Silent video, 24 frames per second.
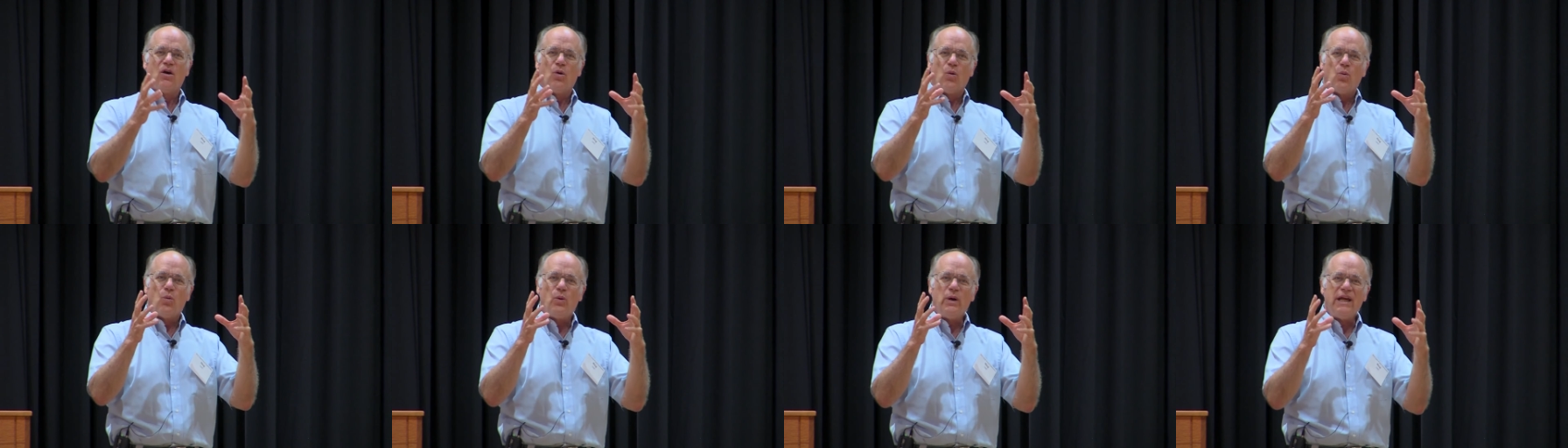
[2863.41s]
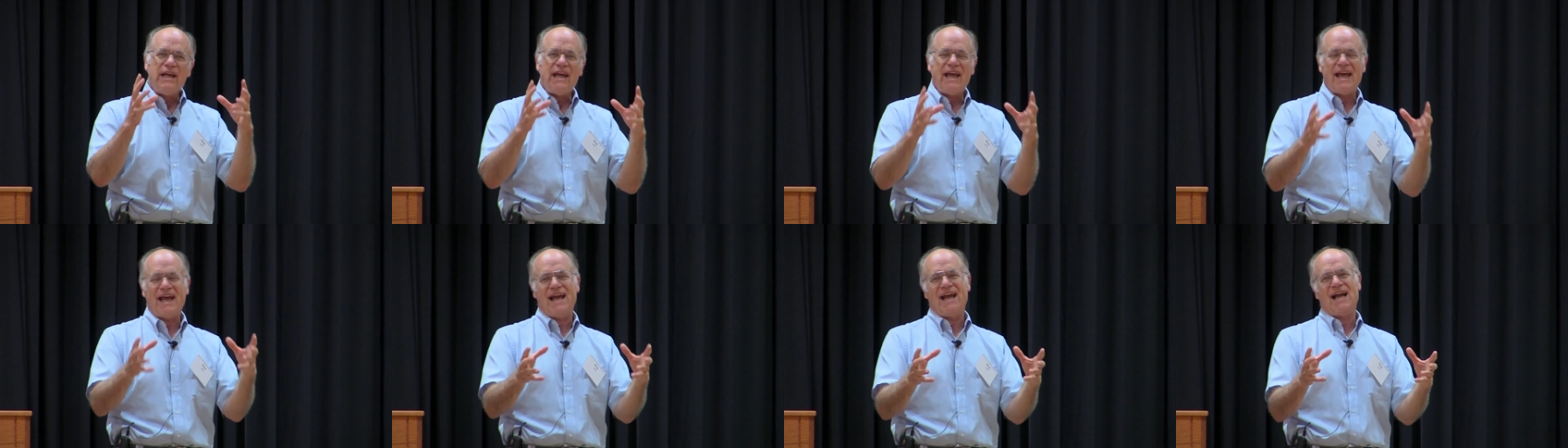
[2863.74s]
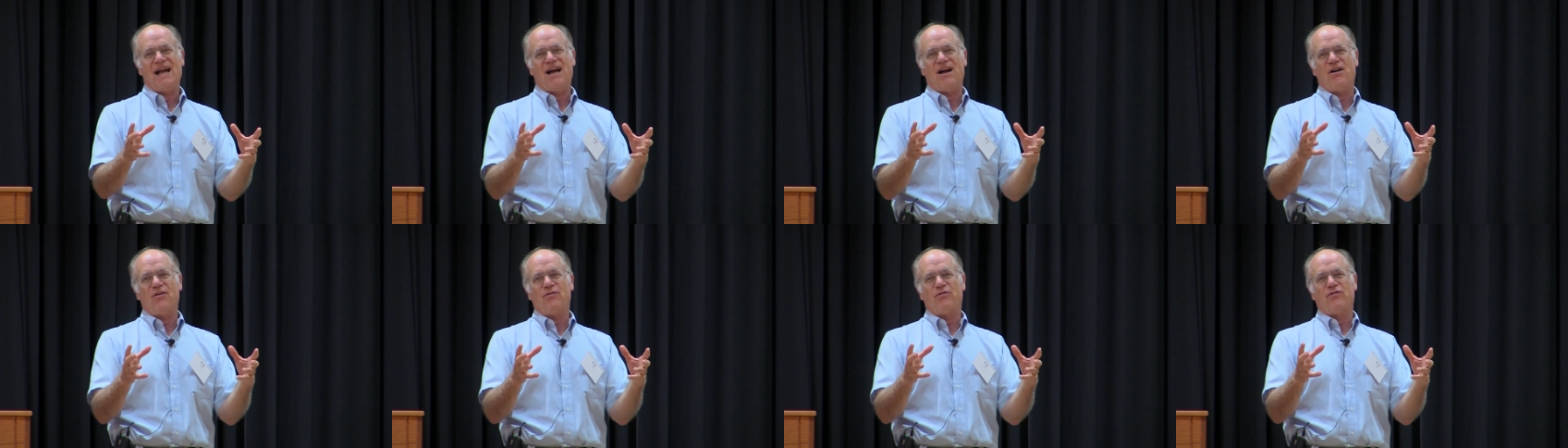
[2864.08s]
We
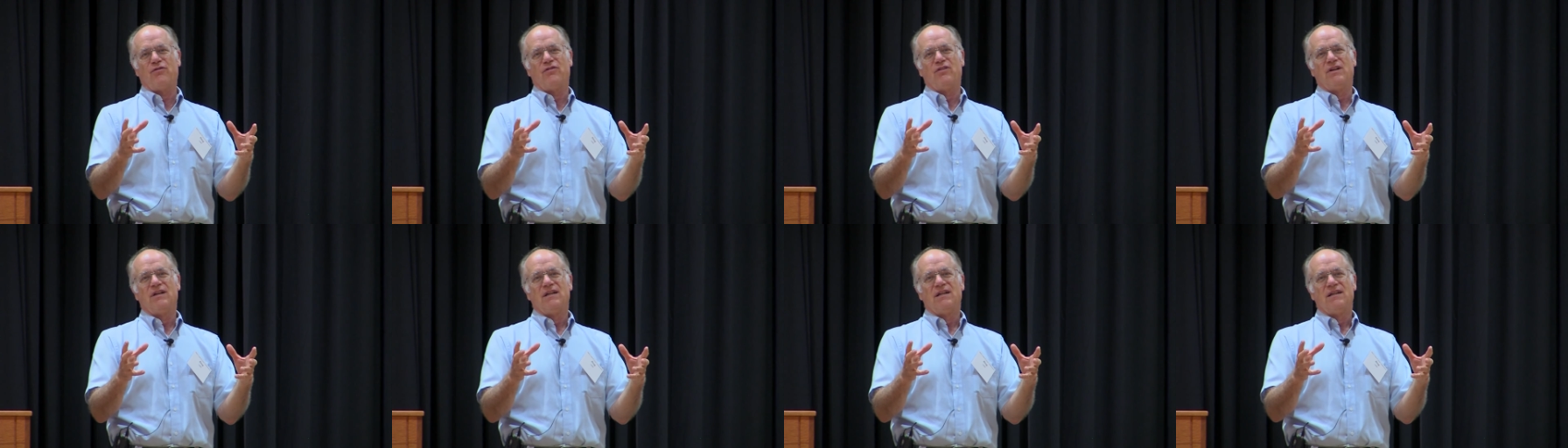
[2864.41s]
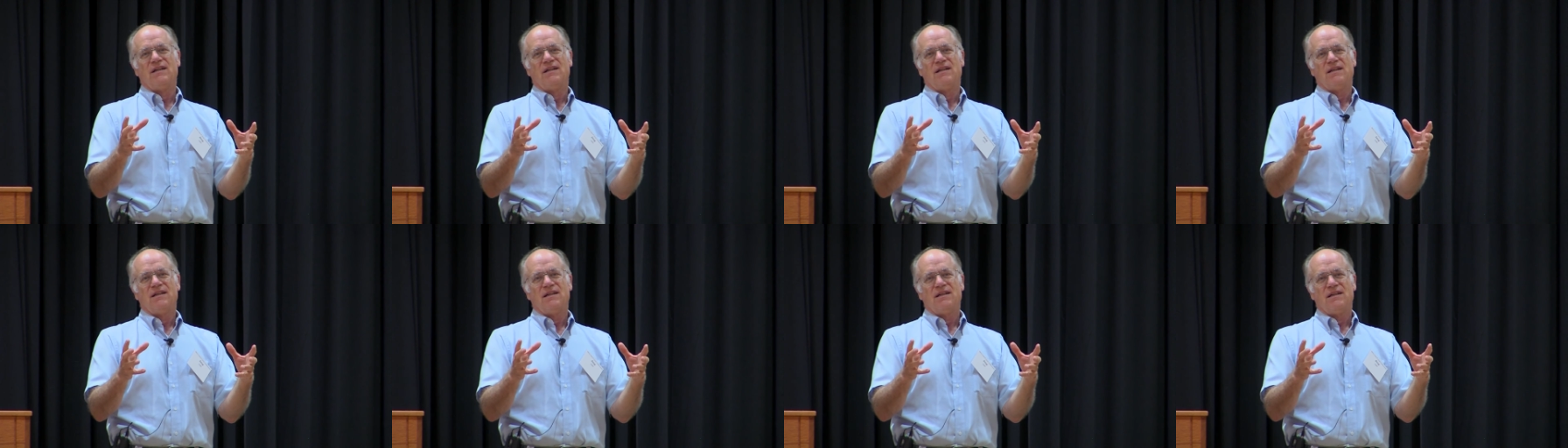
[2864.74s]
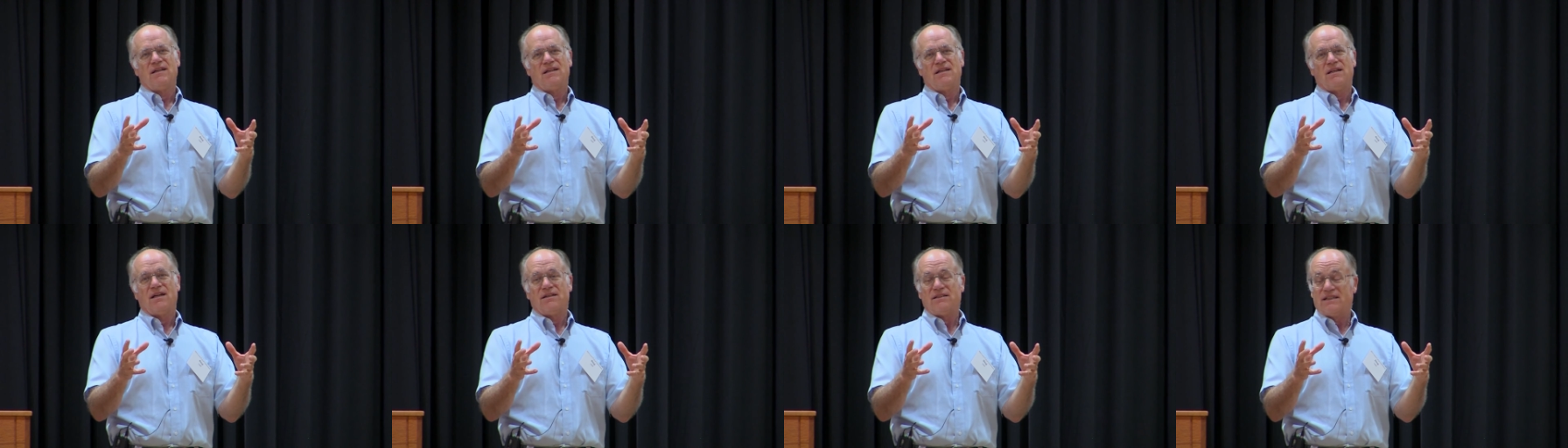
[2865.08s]
have,
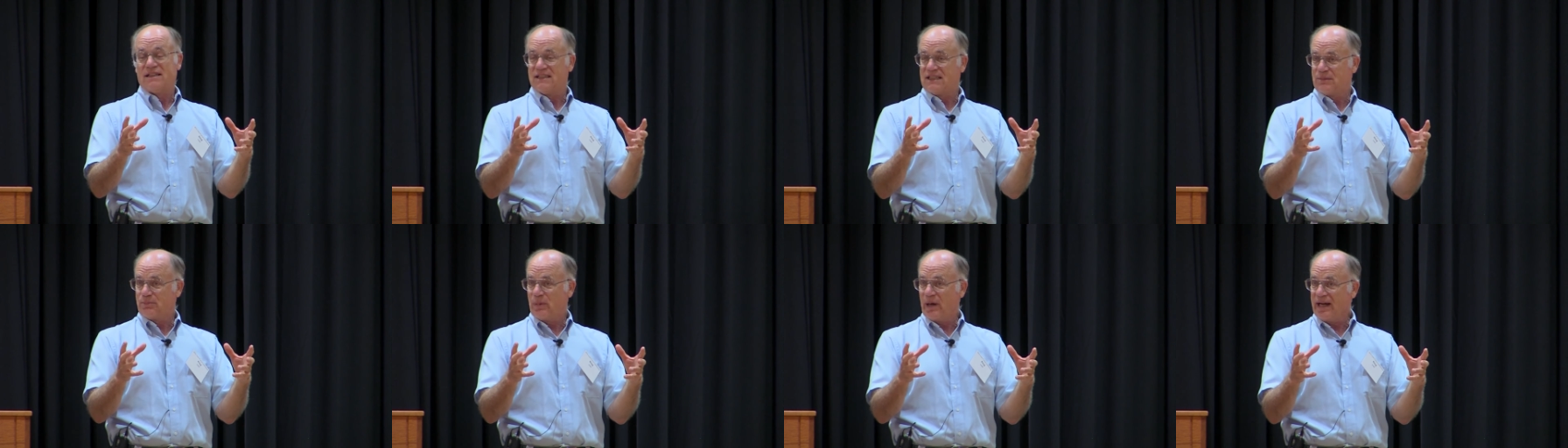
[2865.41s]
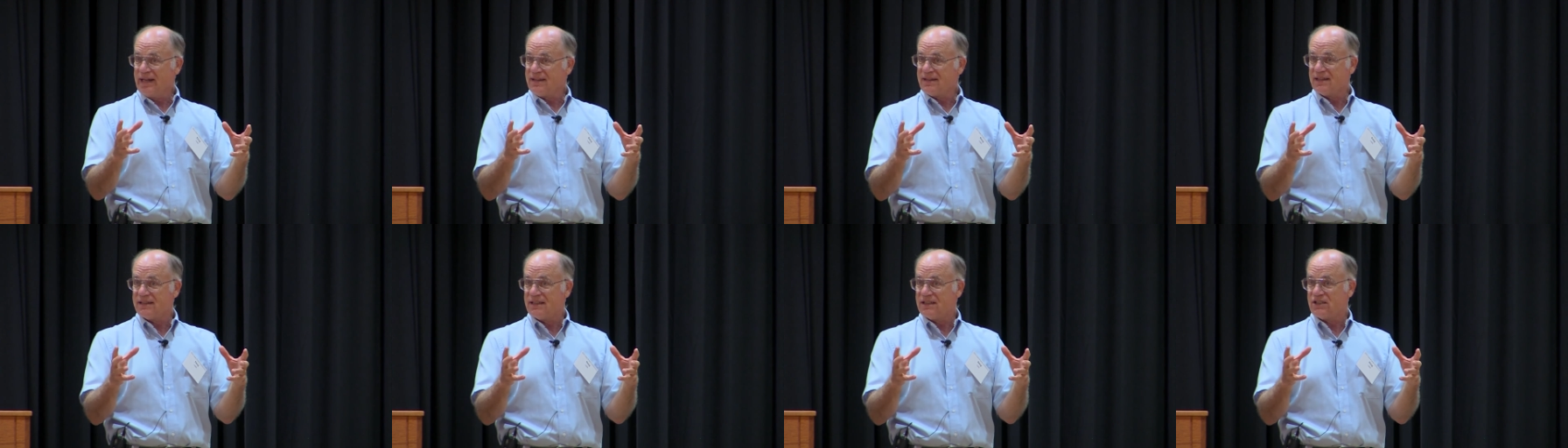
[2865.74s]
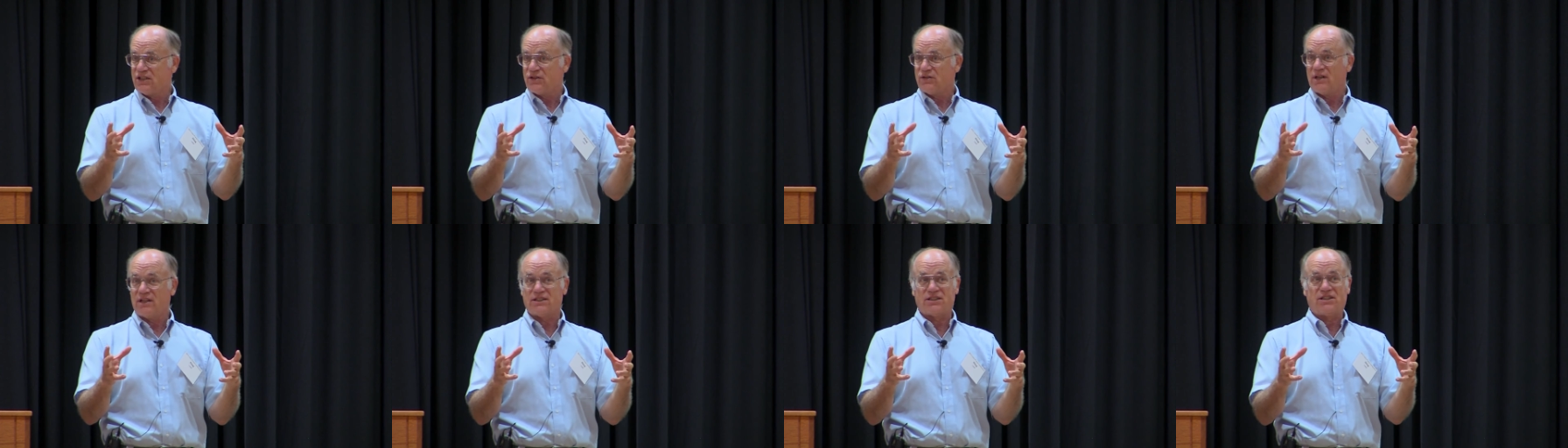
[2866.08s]
despite the
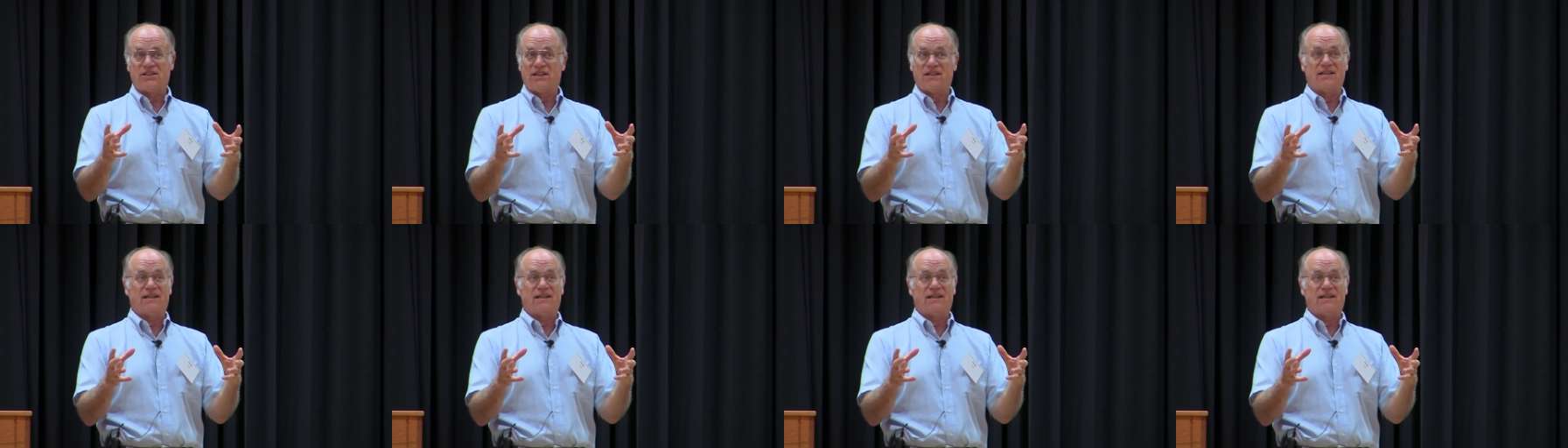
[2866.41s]
destruction